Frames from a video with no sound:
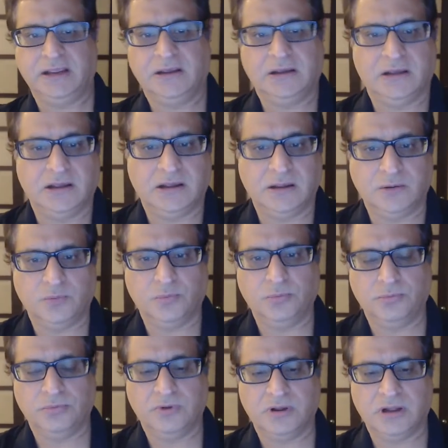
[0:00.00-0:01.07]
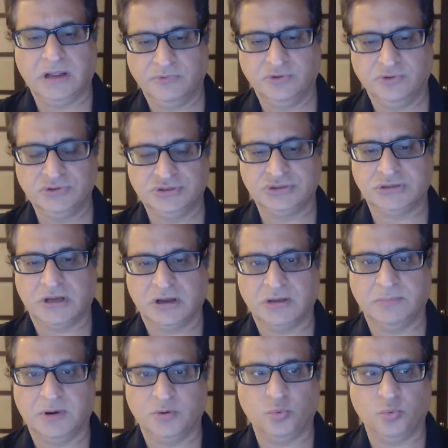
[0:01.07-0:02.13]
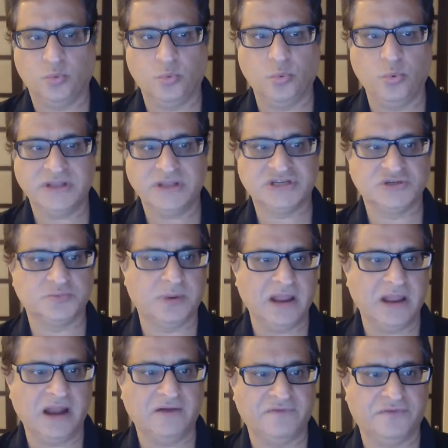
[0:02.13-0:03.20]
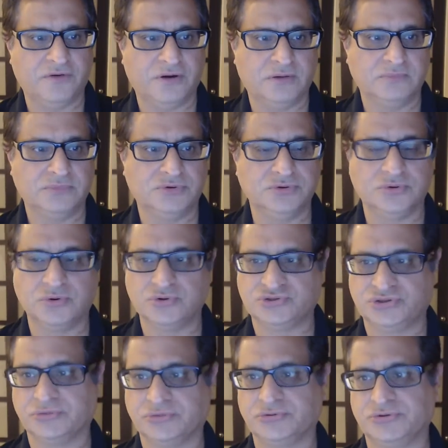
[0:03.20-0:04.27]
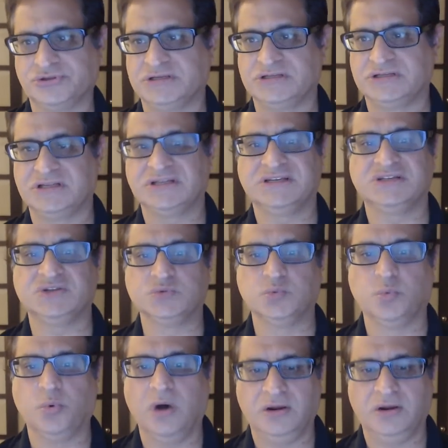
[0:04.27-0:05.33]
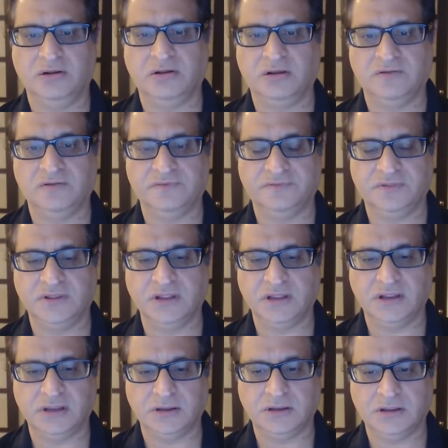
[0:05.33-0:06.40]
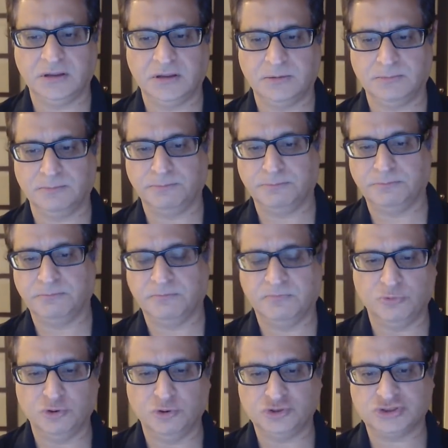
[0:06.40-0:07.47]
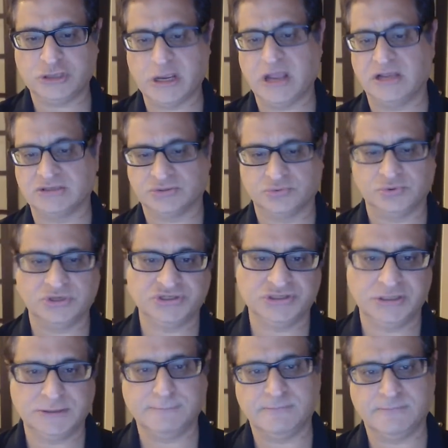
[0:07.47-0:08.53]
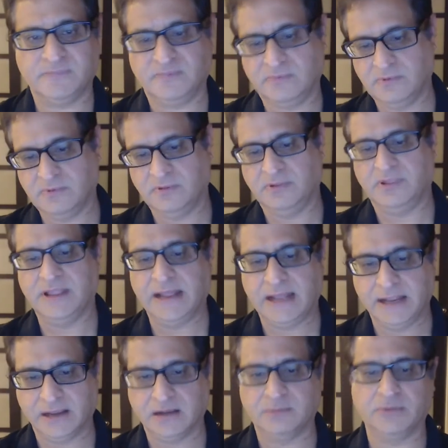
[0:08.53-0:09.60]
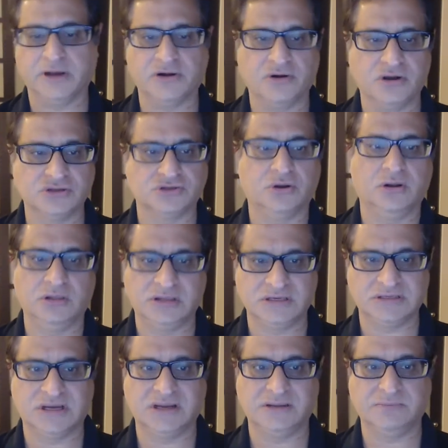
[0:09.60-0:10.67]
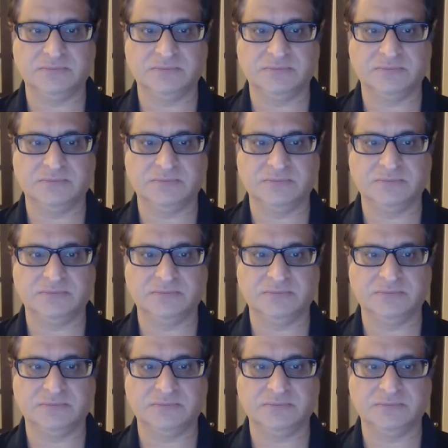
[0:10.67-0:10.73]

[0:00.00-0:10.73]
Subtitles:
I'm going to talk about which platform to host your courses. This is one of the most asked question that I come across all the time.